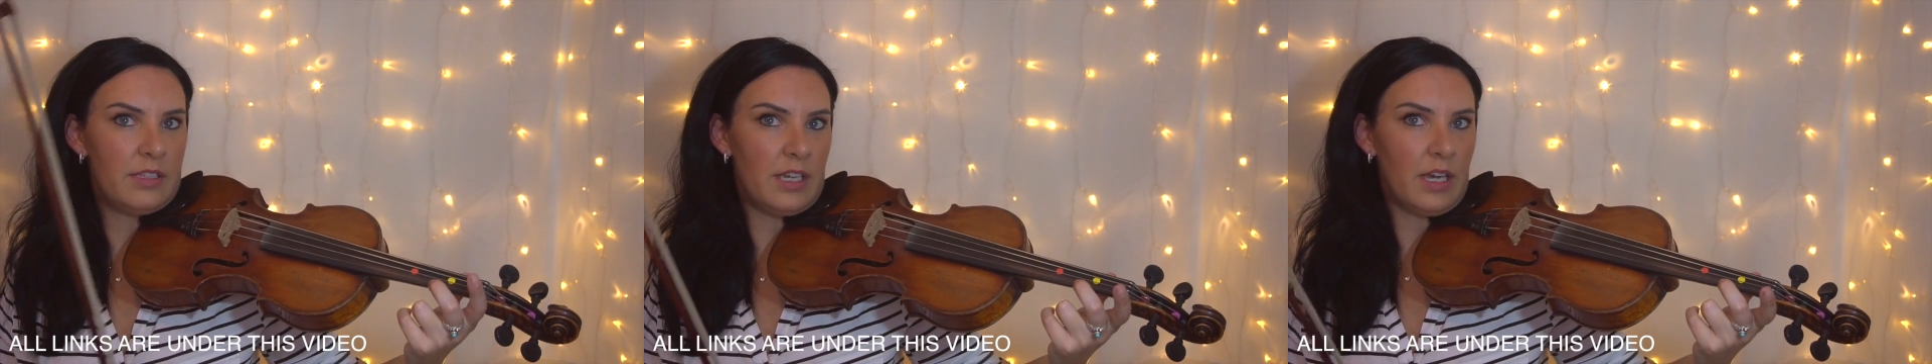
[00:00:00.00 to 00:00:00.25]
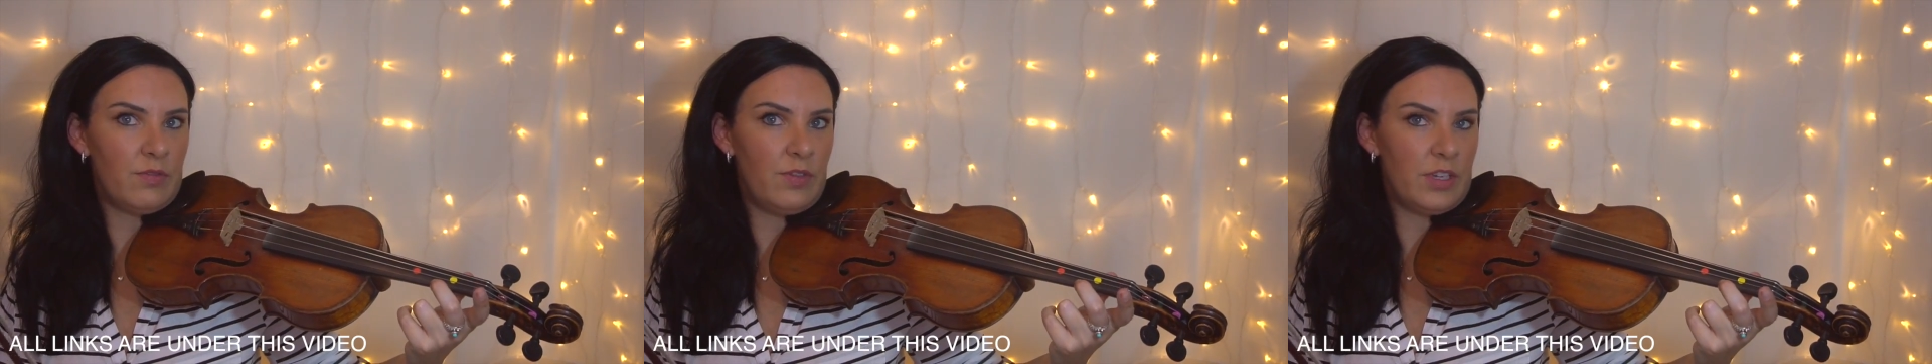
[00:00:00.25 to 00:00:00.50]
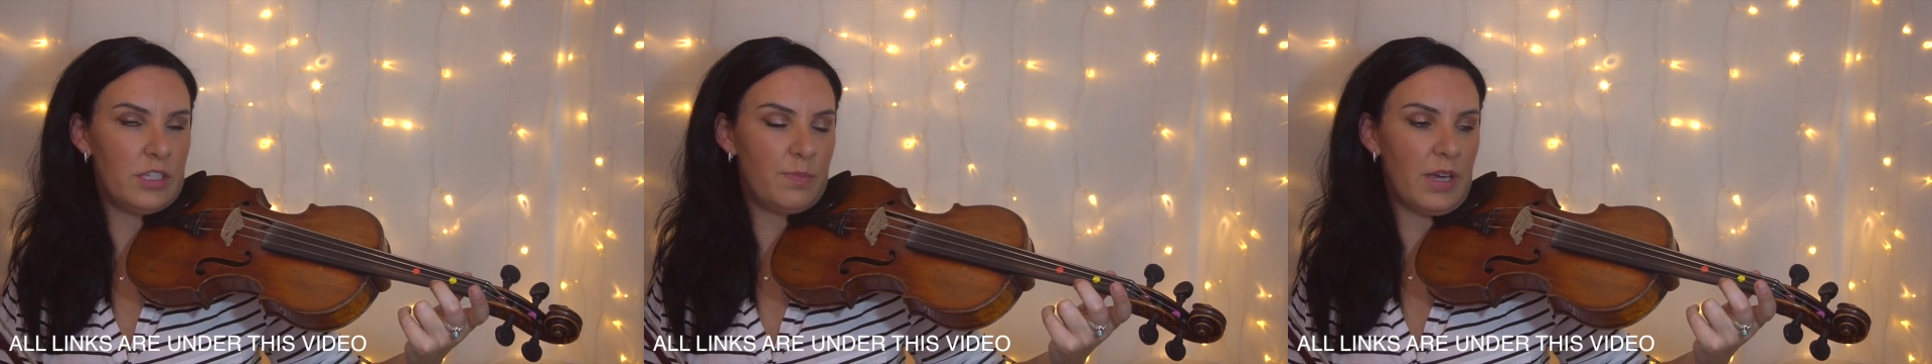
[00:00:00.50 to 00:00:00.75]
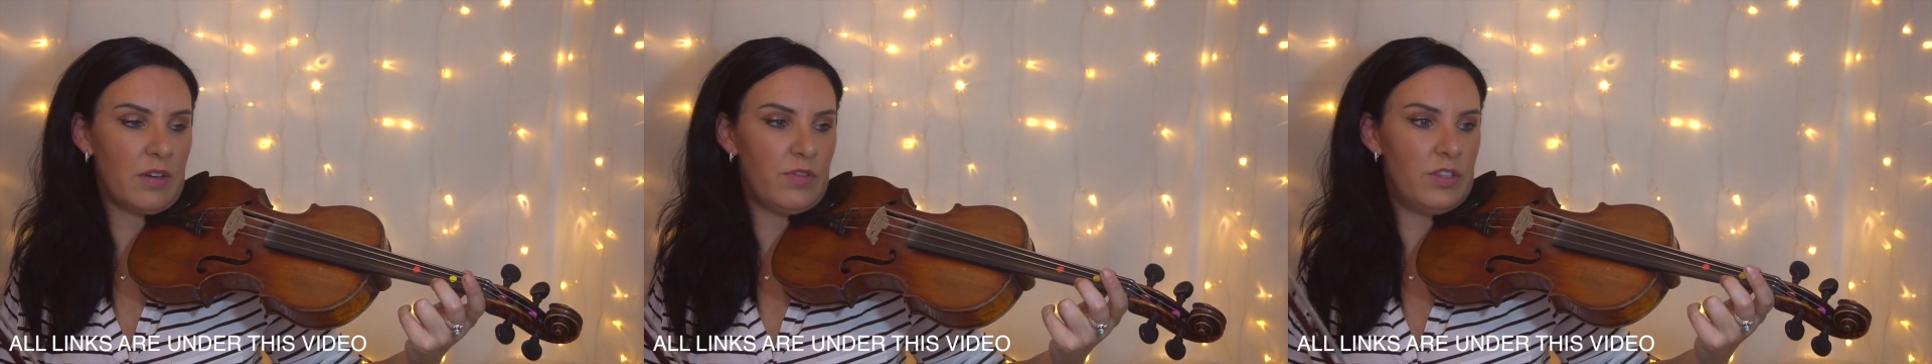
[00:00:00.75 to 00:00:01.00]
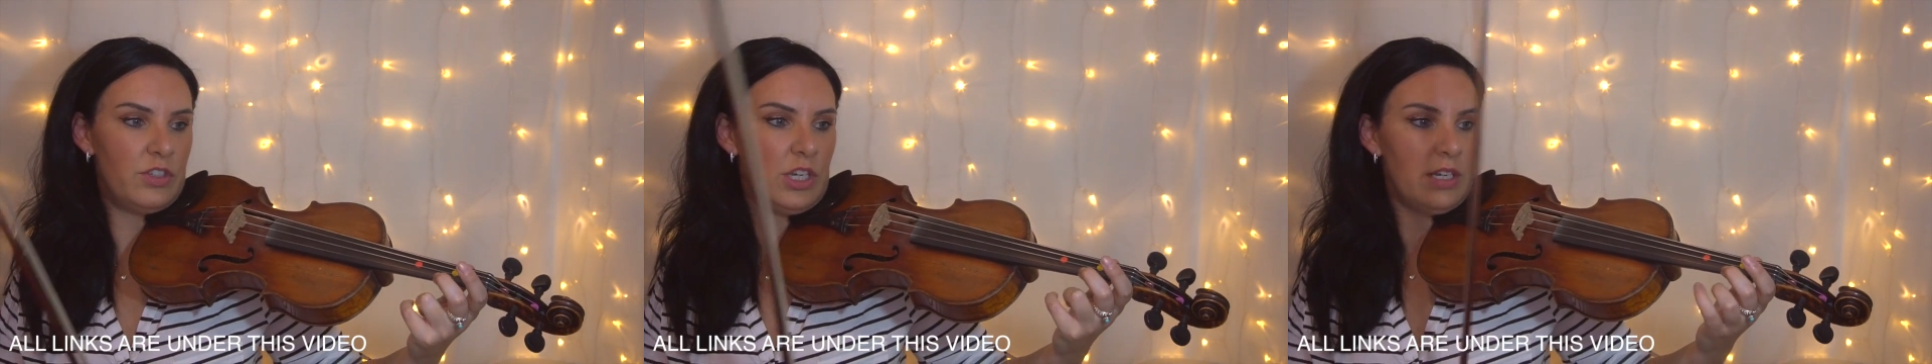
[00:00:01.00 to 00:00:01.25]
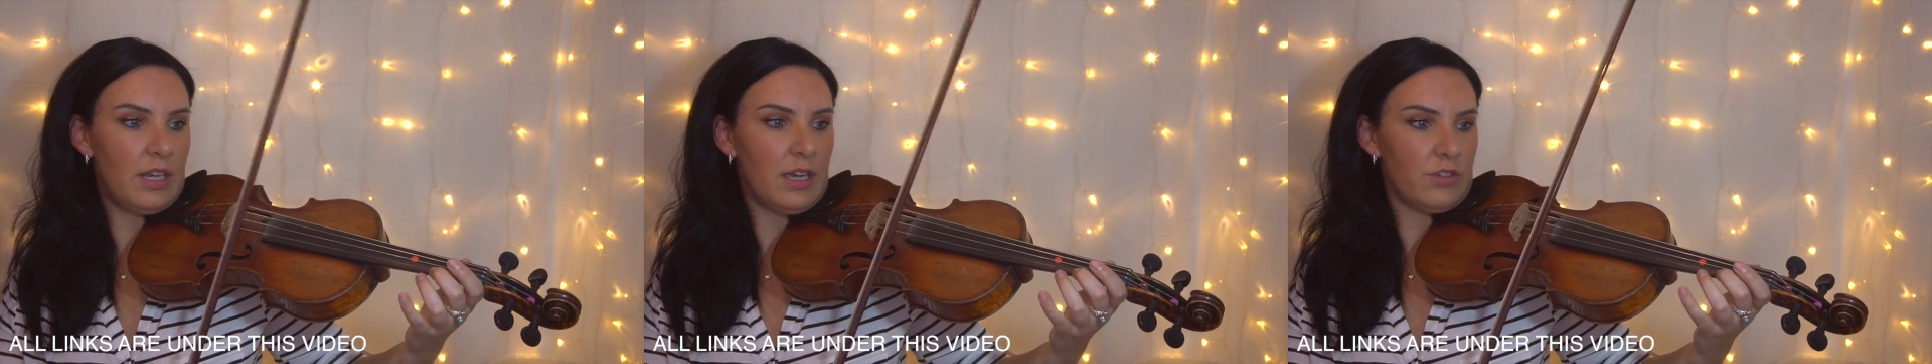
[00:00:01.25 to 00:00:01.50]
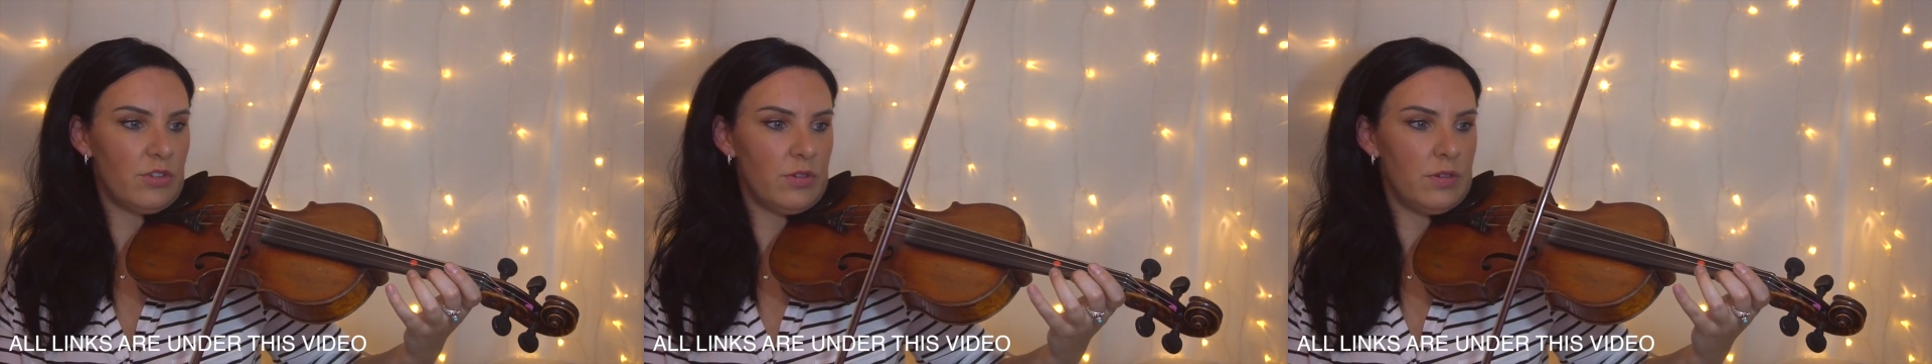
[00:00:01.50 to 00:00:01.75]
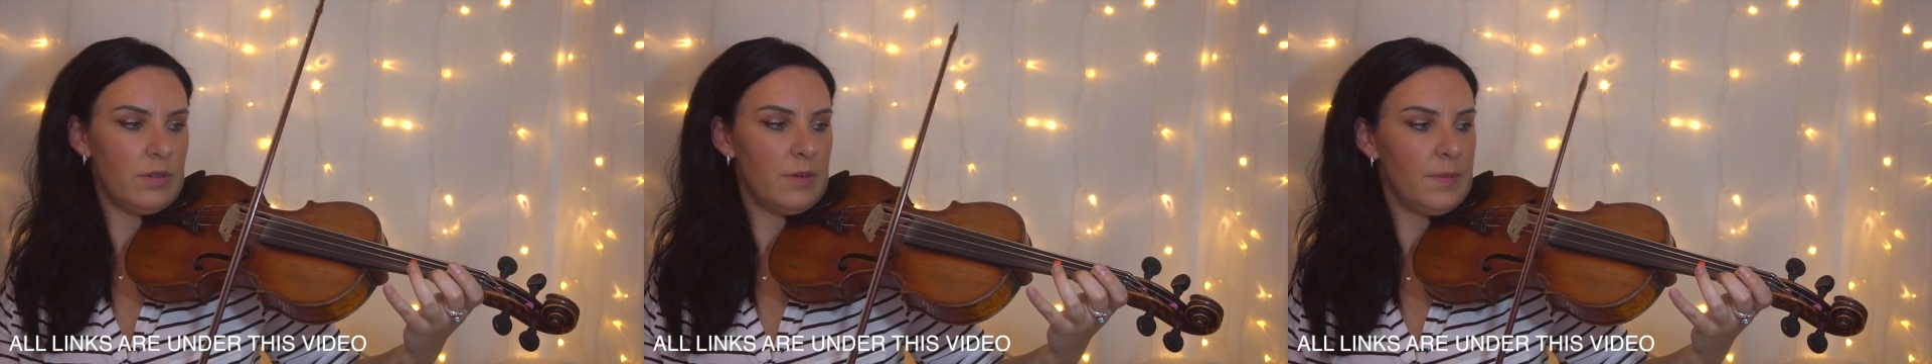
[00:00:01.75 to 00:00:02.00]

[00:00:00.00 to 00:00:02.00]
second finger's back for the G natural.